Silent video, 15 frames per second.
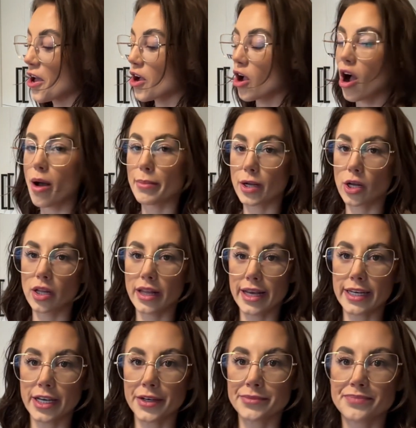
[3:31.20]
Comical, I
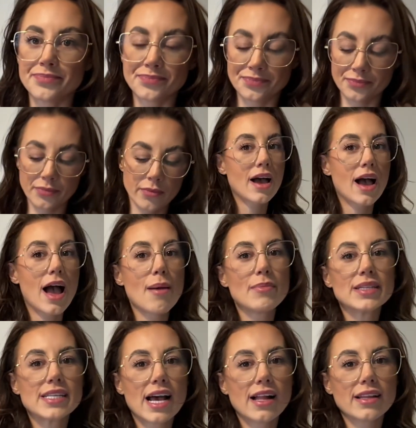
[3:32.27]
know. I'm
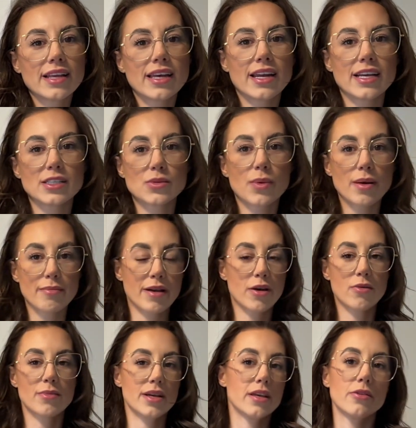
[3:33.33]
Italian, I swear. My
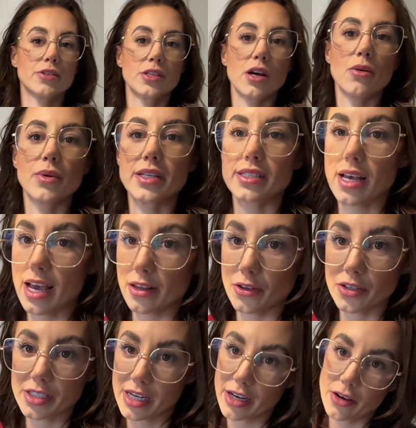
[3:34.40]
oma used to always, I
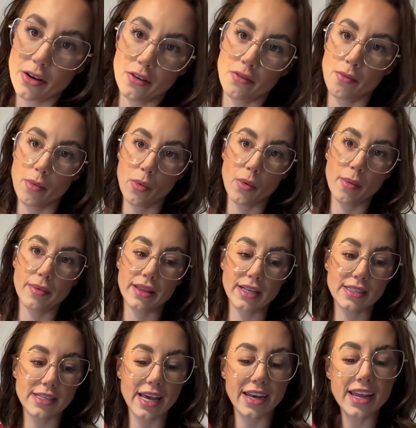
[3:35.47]
learned how to cook from a woman that
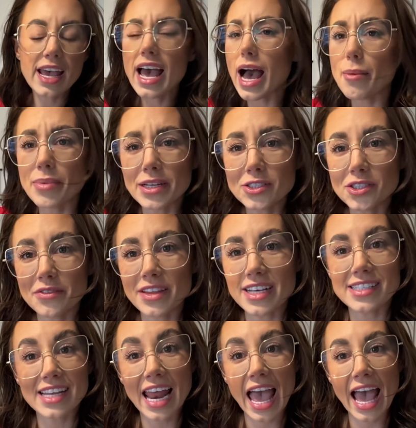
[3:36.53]
said, a pinch of this
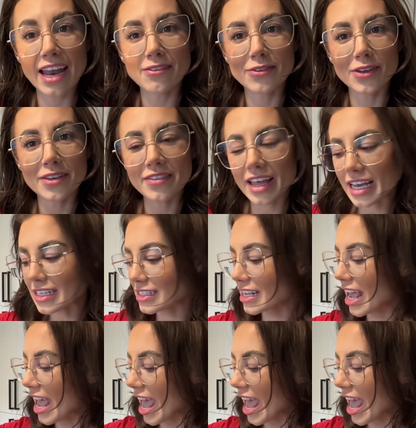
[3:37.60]
and a handful of this.